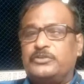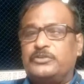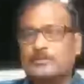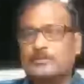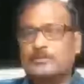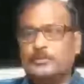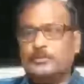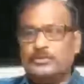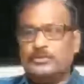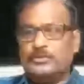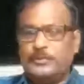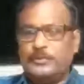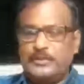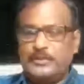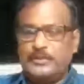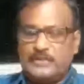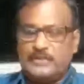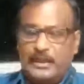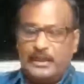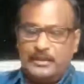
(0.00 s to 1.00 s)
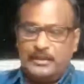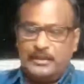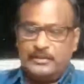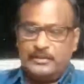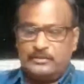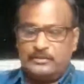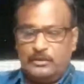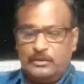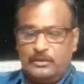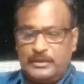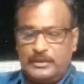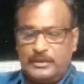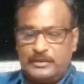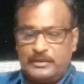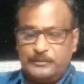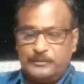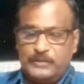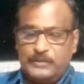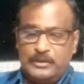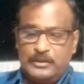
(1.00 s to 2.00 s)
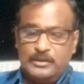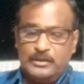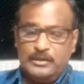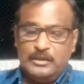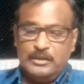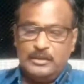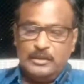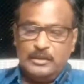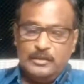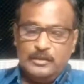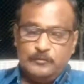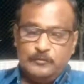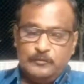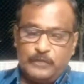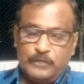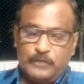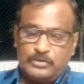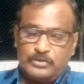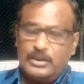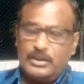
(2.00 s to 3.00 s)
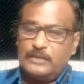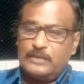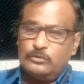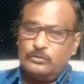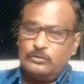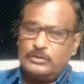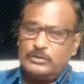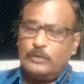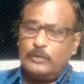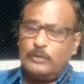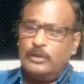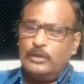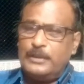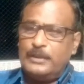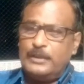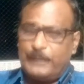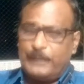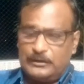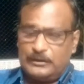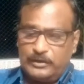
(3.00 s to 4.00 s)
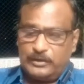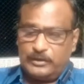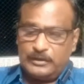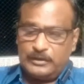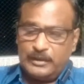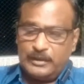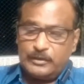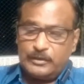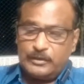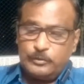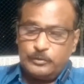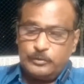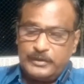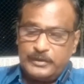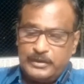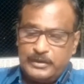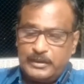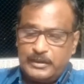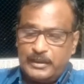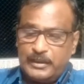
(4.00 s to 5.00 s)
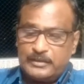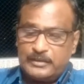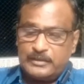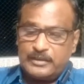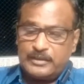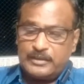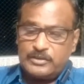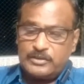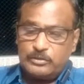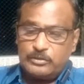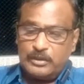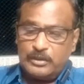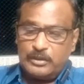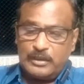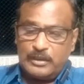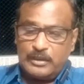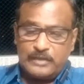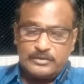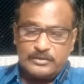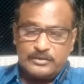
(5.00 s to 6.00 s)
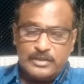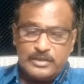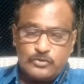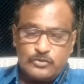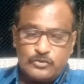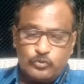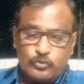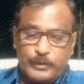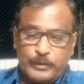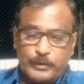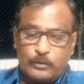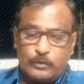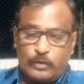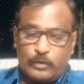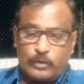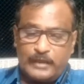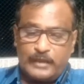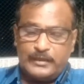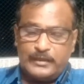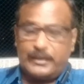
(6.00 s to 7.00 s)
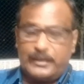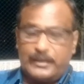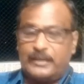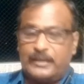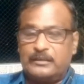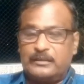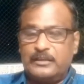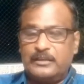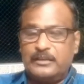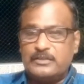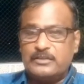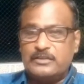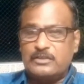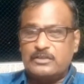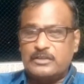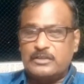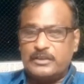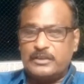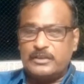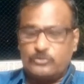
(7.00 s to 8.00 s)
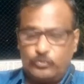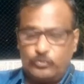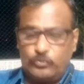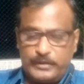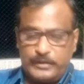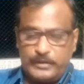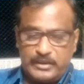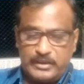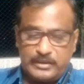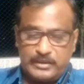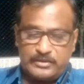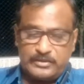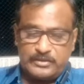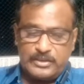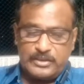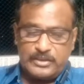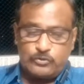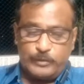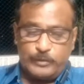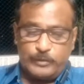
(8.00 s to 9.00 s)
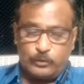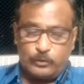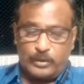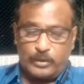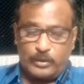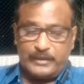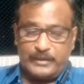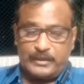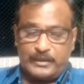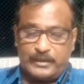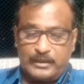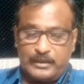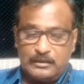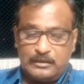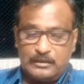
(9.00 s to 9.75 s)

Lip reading: Suppose if a child is not there, if the person has no son, only father is there, he will be treated as residuary and cease to be a Quranic heir. In such case, he will be cease to be a Quranic heir.